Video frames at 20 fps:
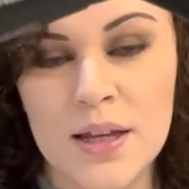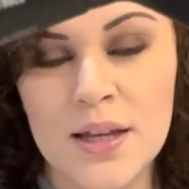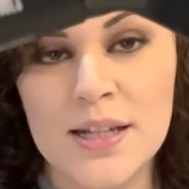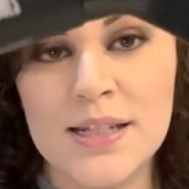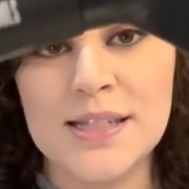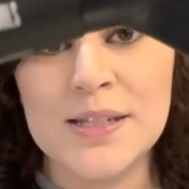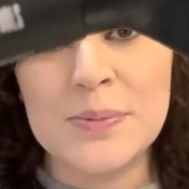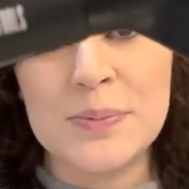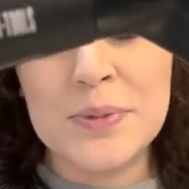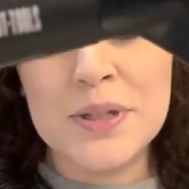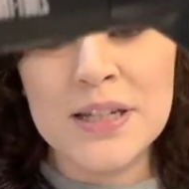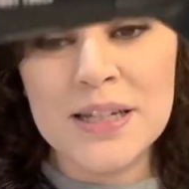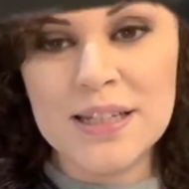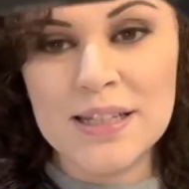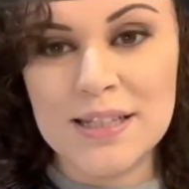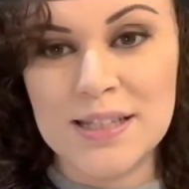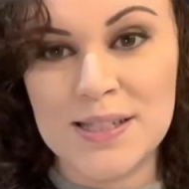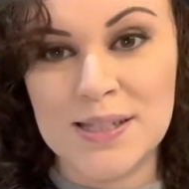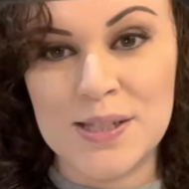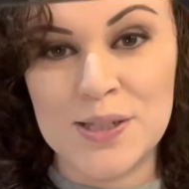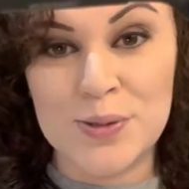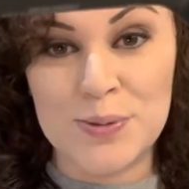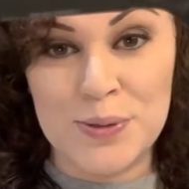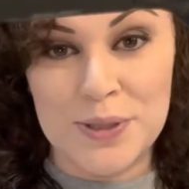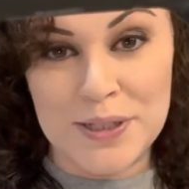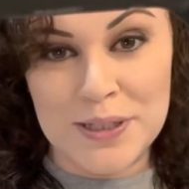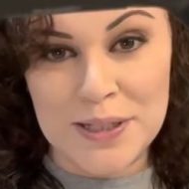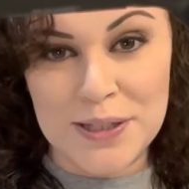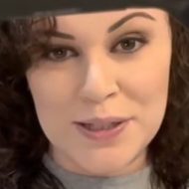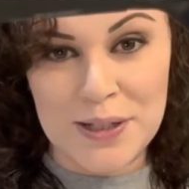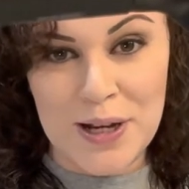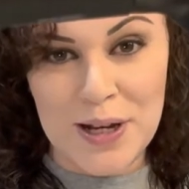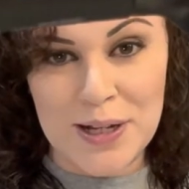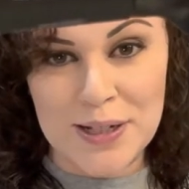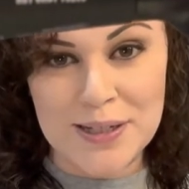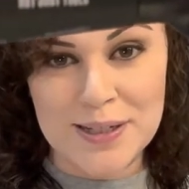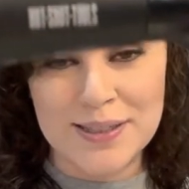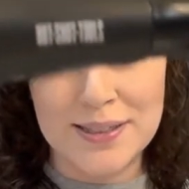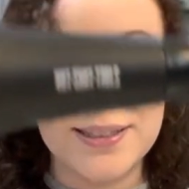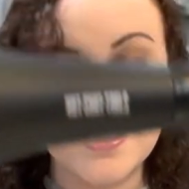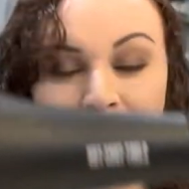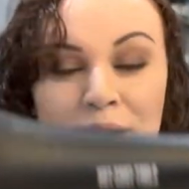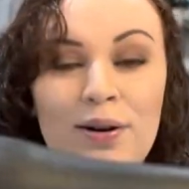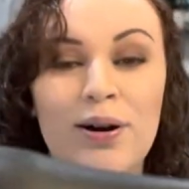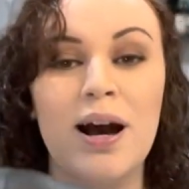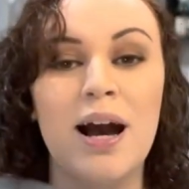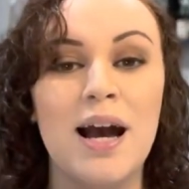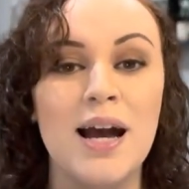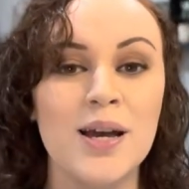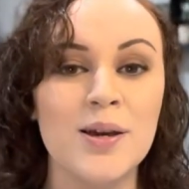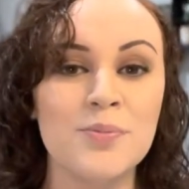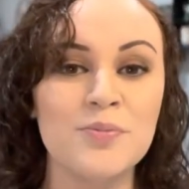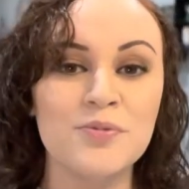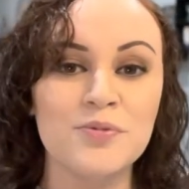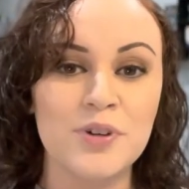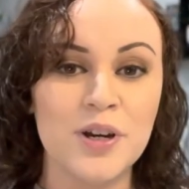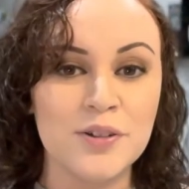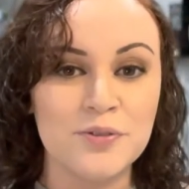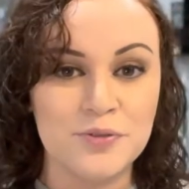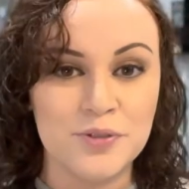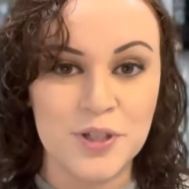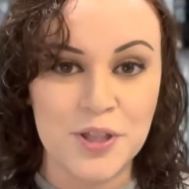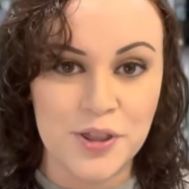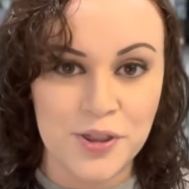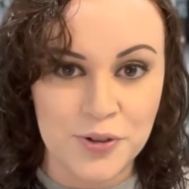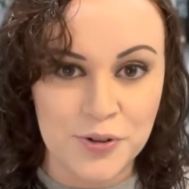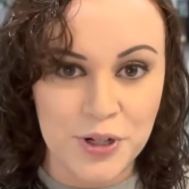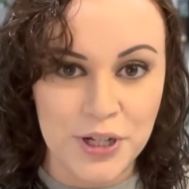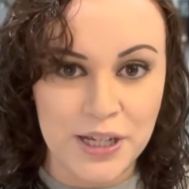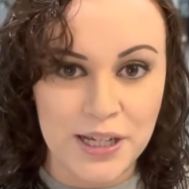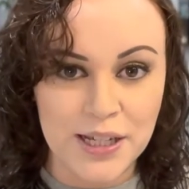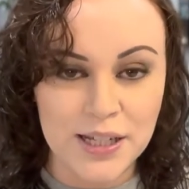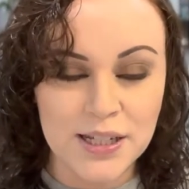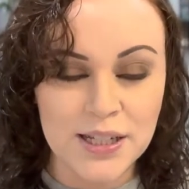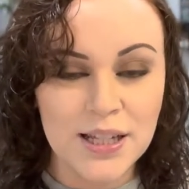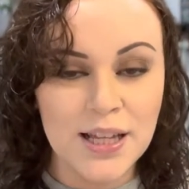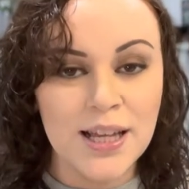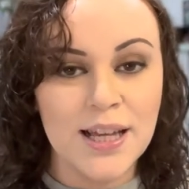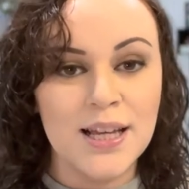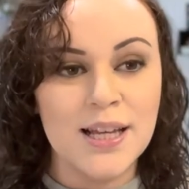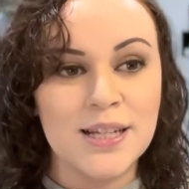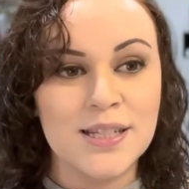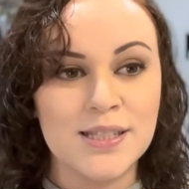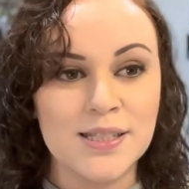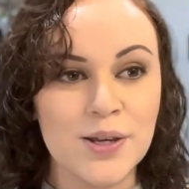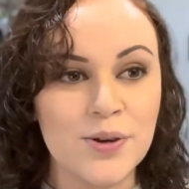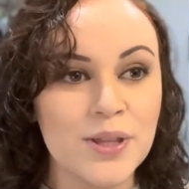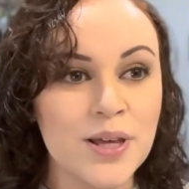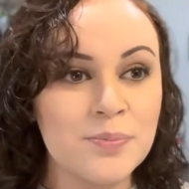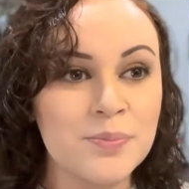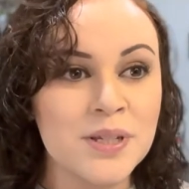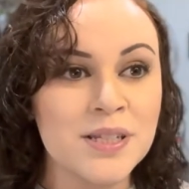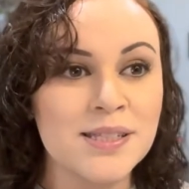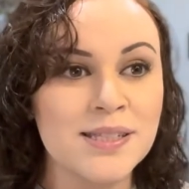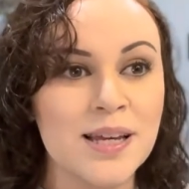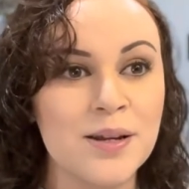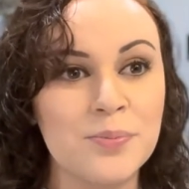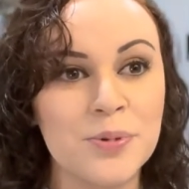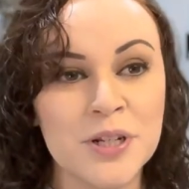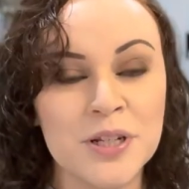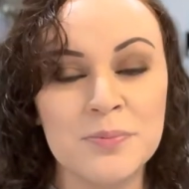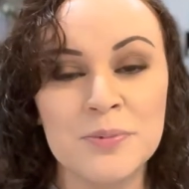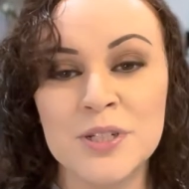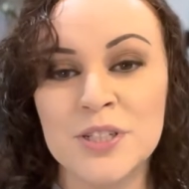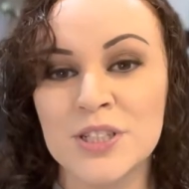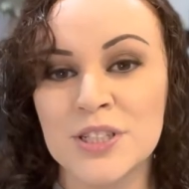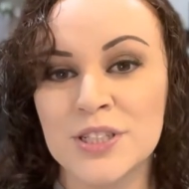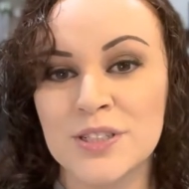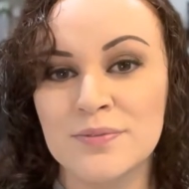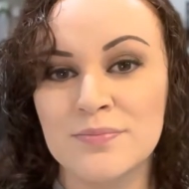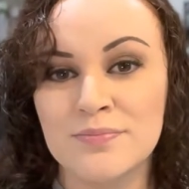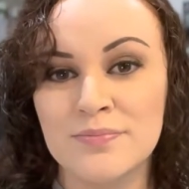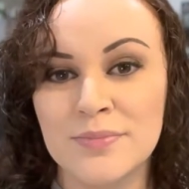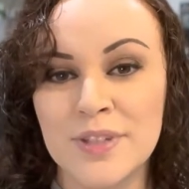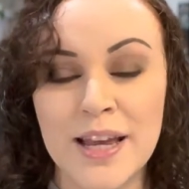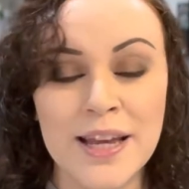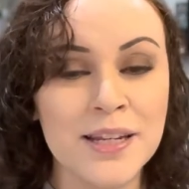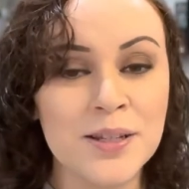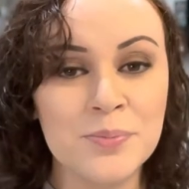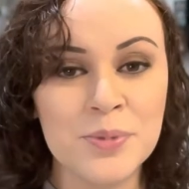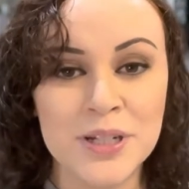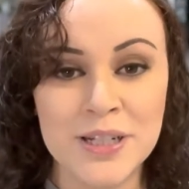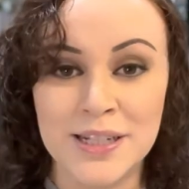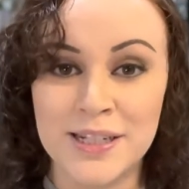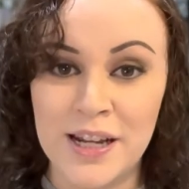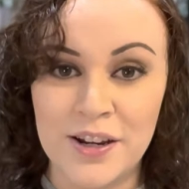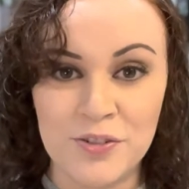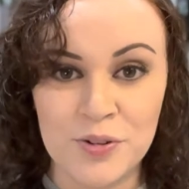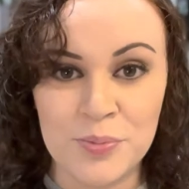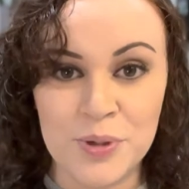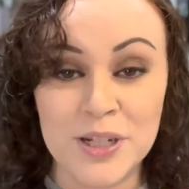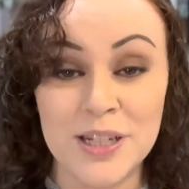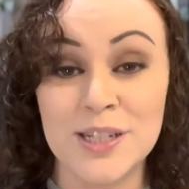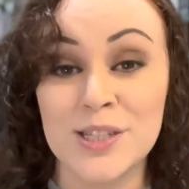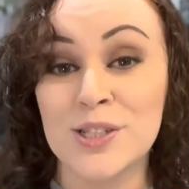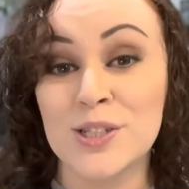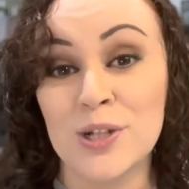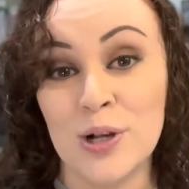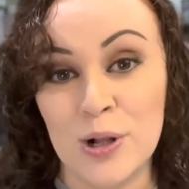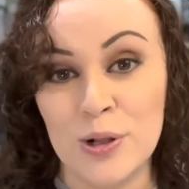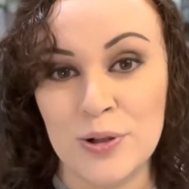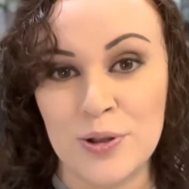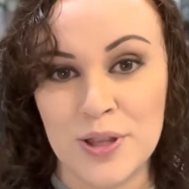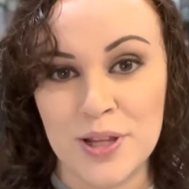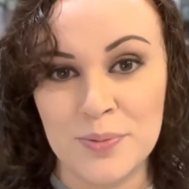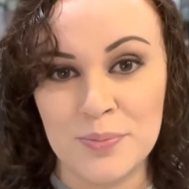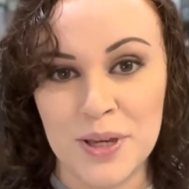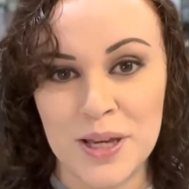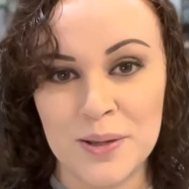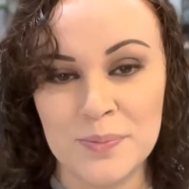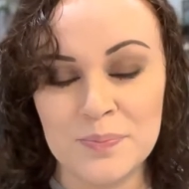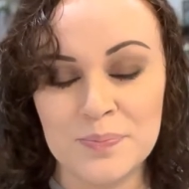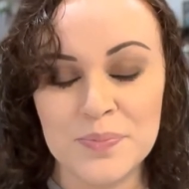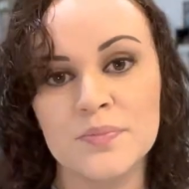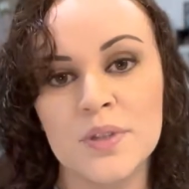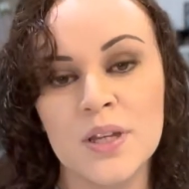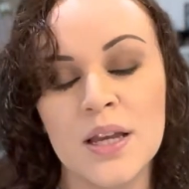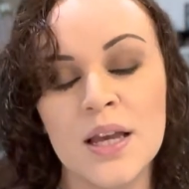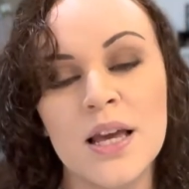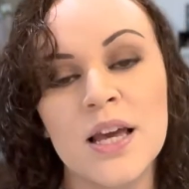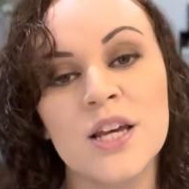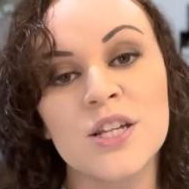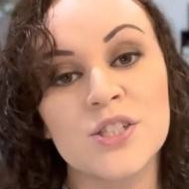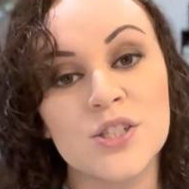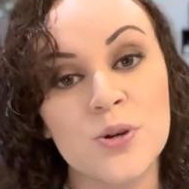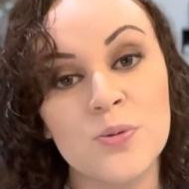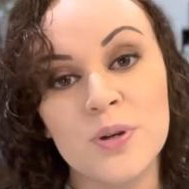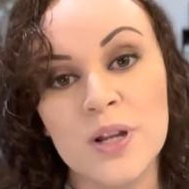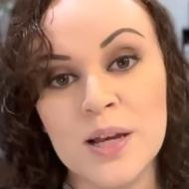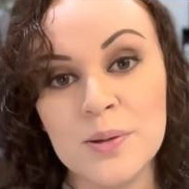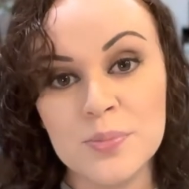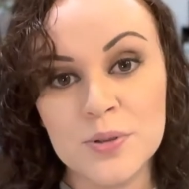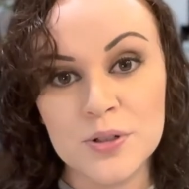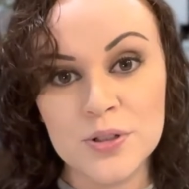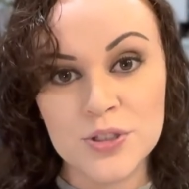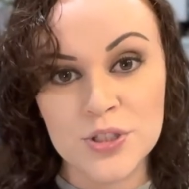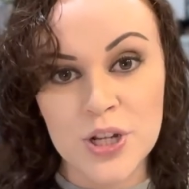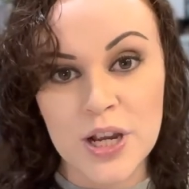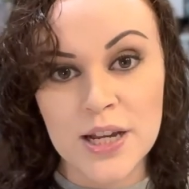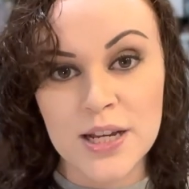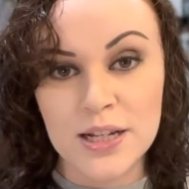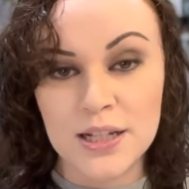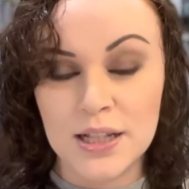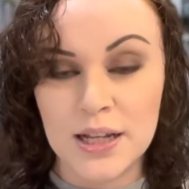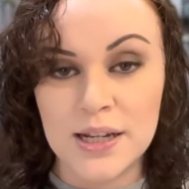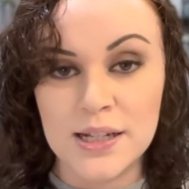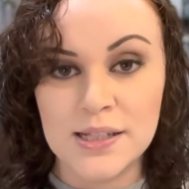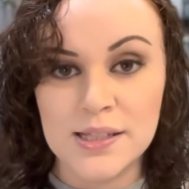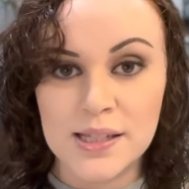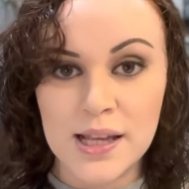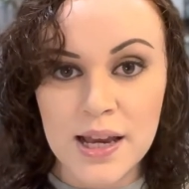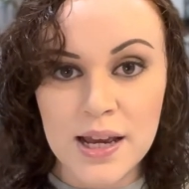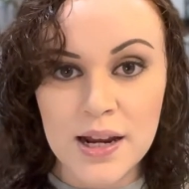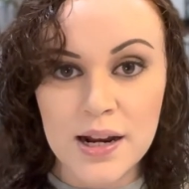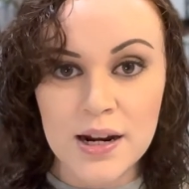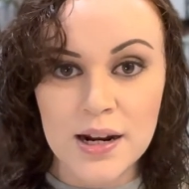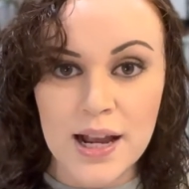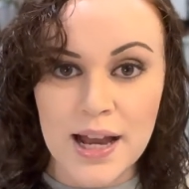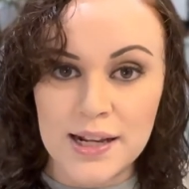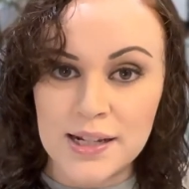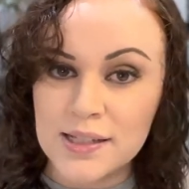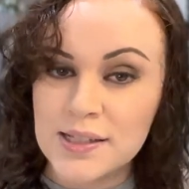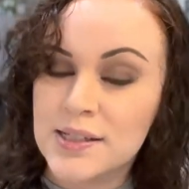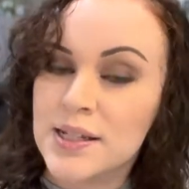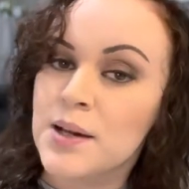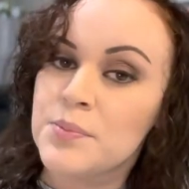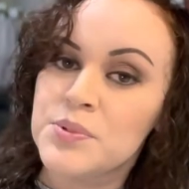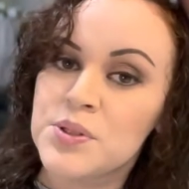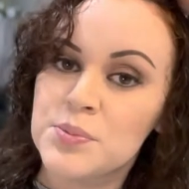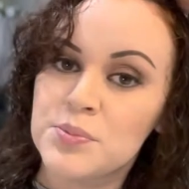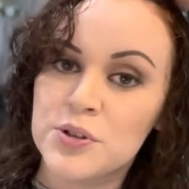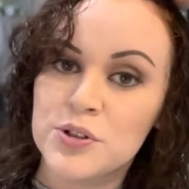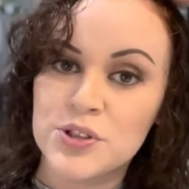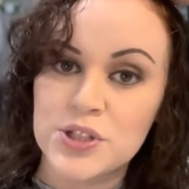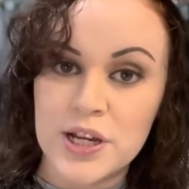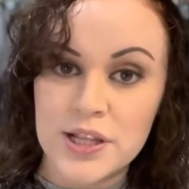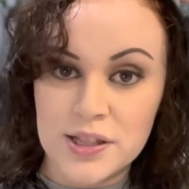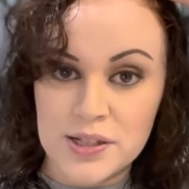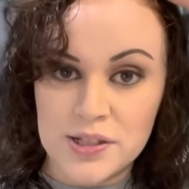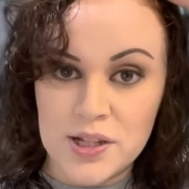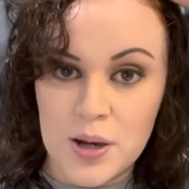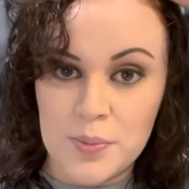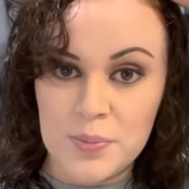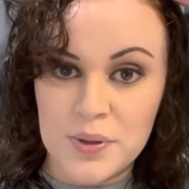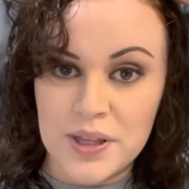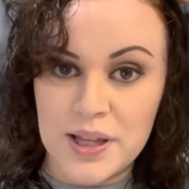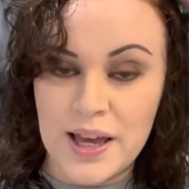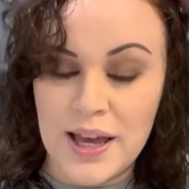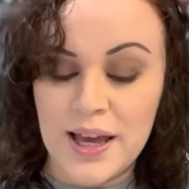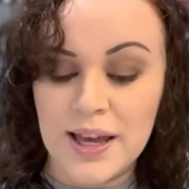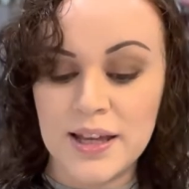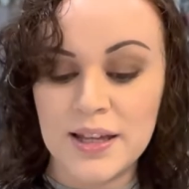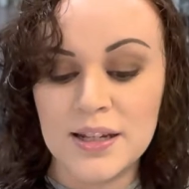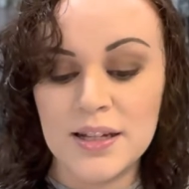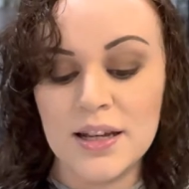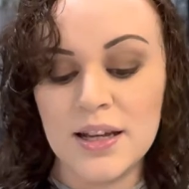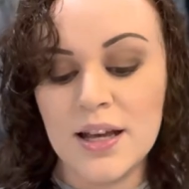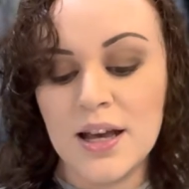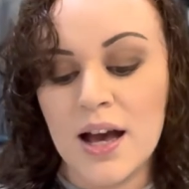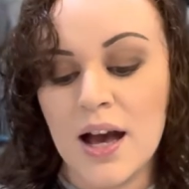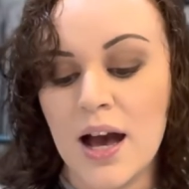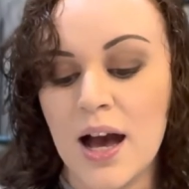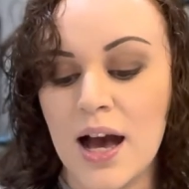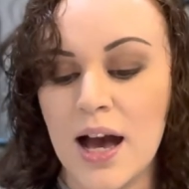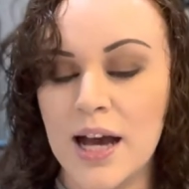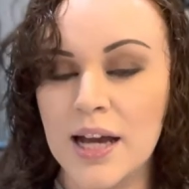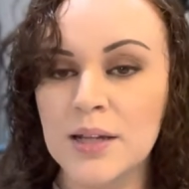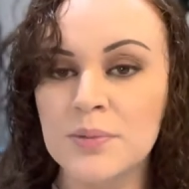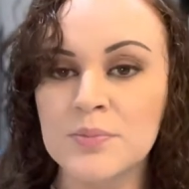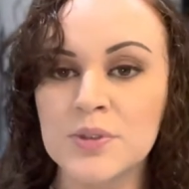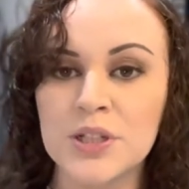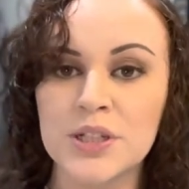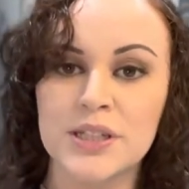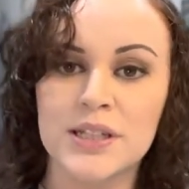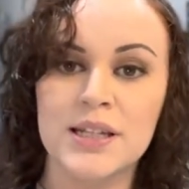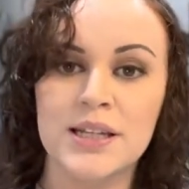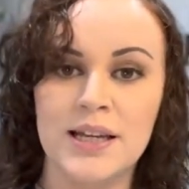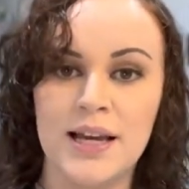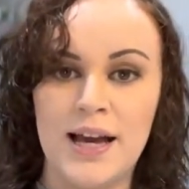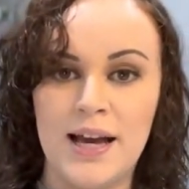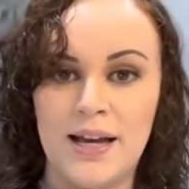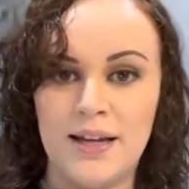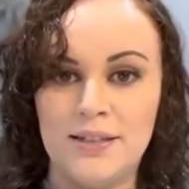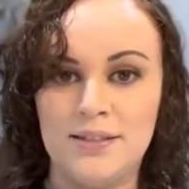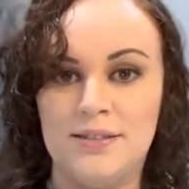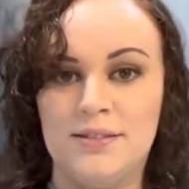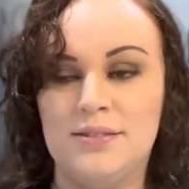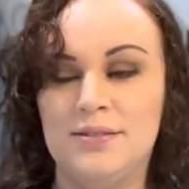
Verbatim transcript: To me, this is really long. Now, I'm 5'3", so that means that pretty much anybody and everybody is taller than me. So when I blow dry a client's hair and it's time to blow dry the top of the head, I'm looking at